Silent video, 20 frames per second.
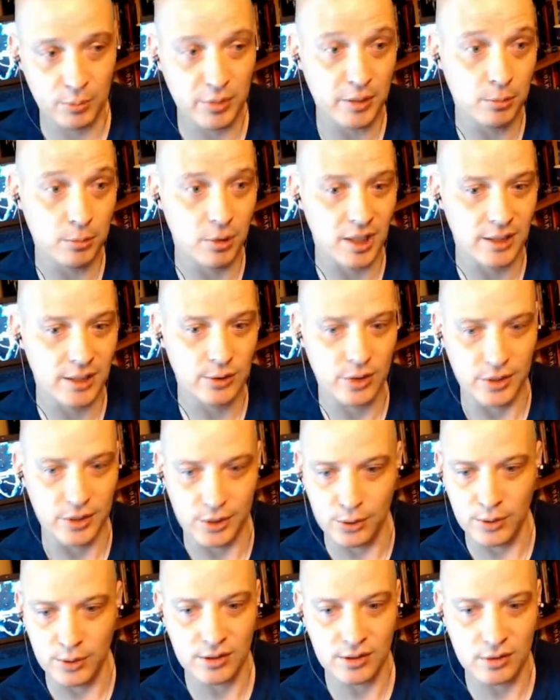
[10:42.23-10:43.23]
Some people
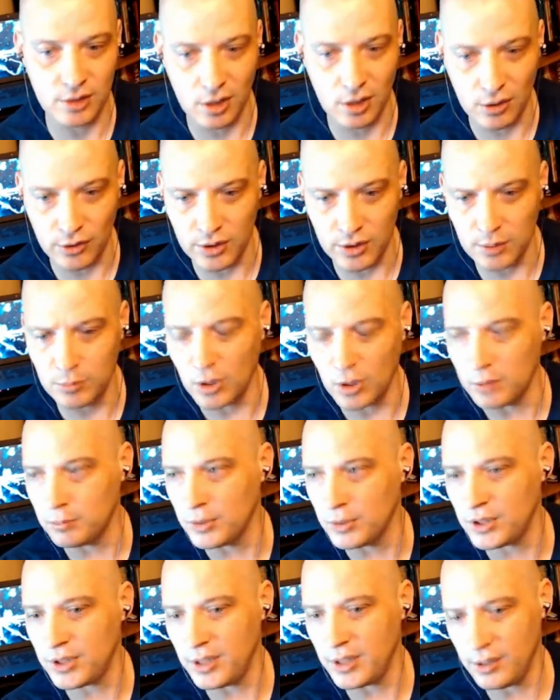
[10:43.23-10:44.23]
actually do install them
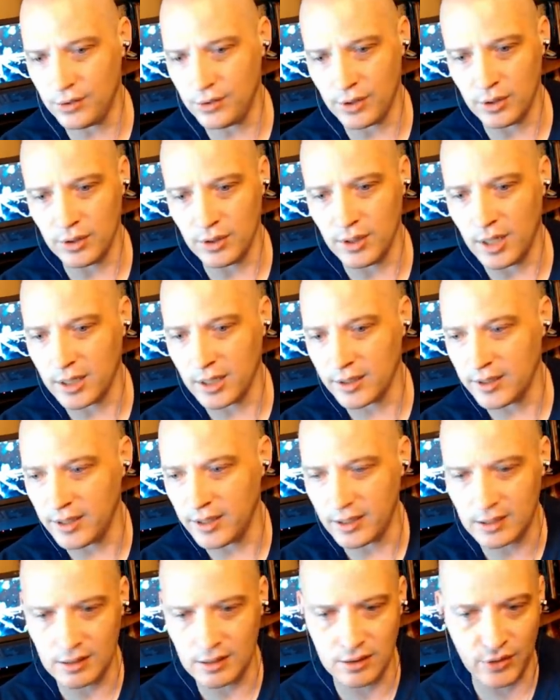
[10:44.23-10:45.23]
on machines that are
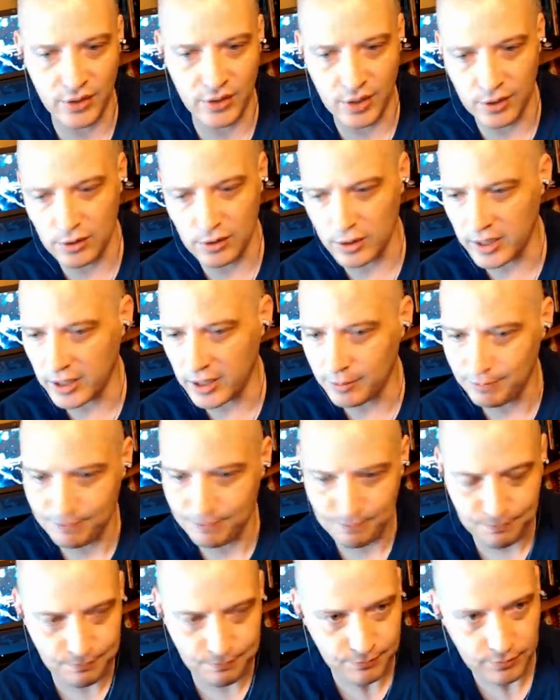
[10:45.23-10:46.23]
not connected to the
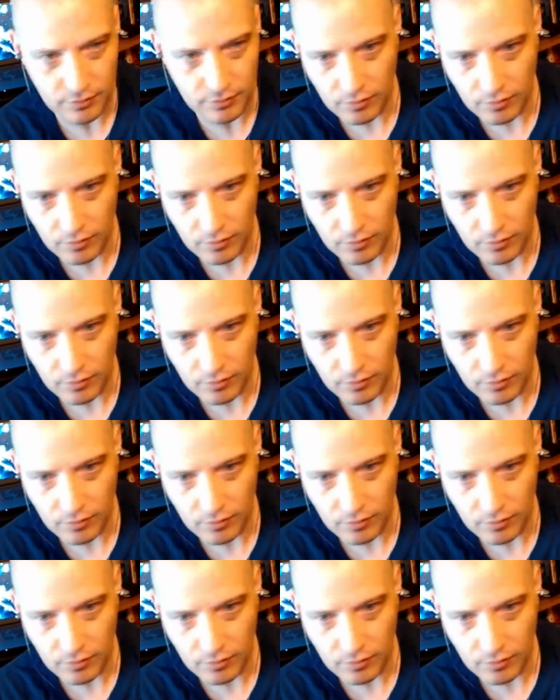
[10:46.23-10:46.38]
internet.